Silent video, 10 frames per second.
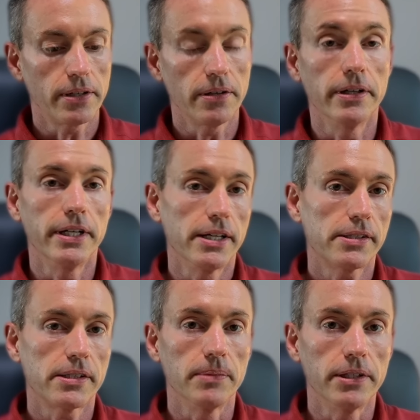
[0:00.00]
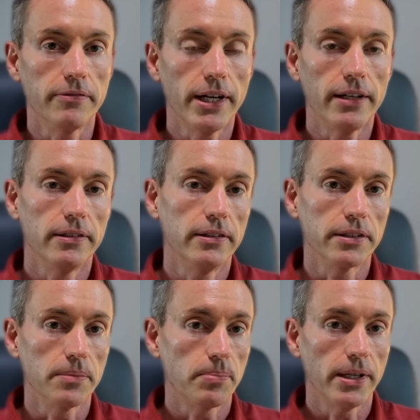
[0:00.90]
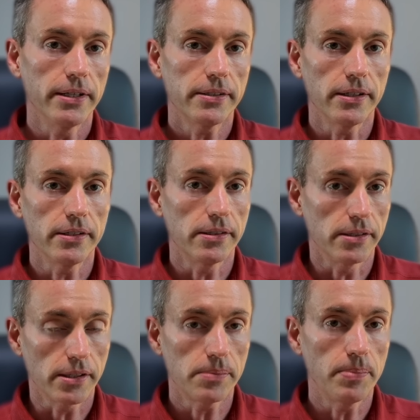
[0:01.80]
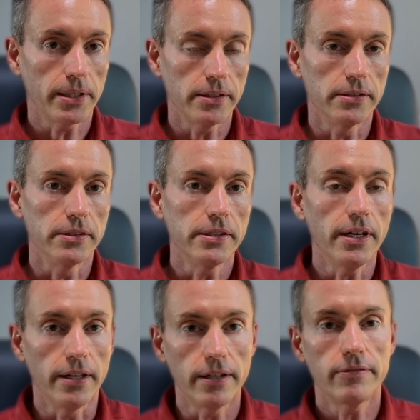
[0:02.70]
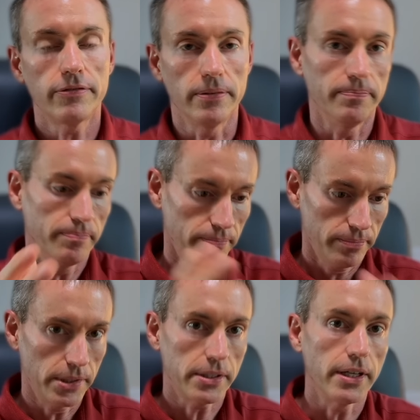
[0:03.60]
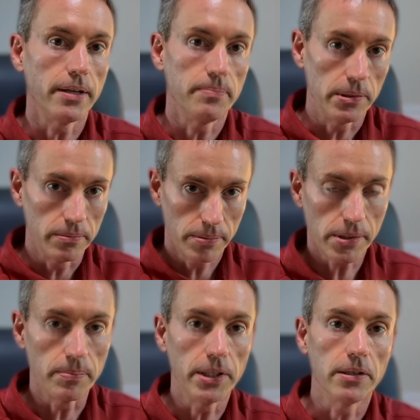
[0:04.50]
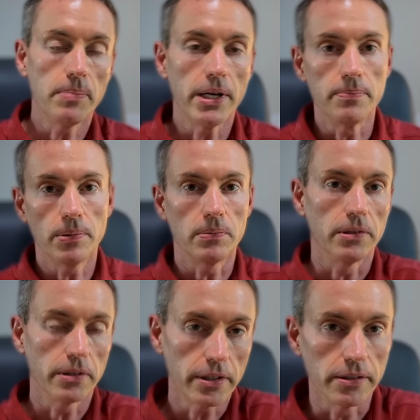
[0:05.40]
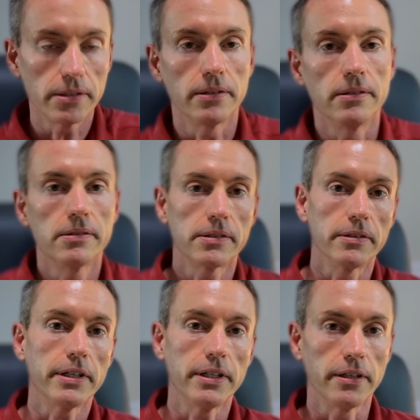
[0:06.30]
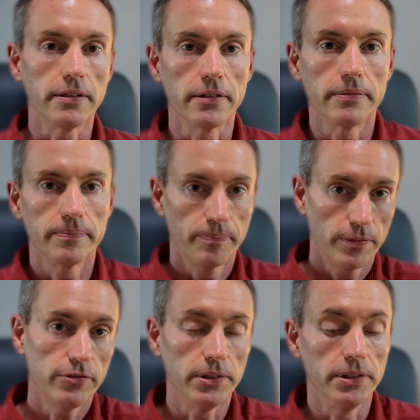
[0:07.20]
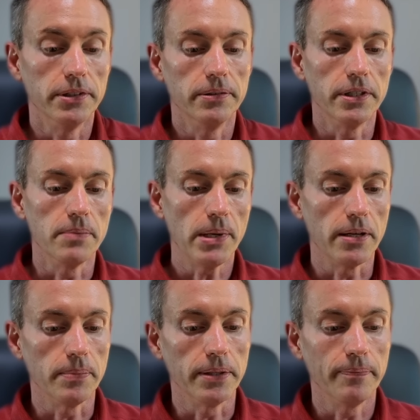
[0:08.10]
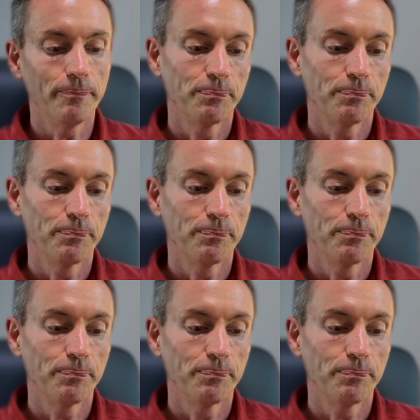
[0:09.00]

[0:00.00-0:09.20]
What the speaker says: current estimate of how long the process is expected to take from the time you submit your paperwork until you start getting your full annuity payment.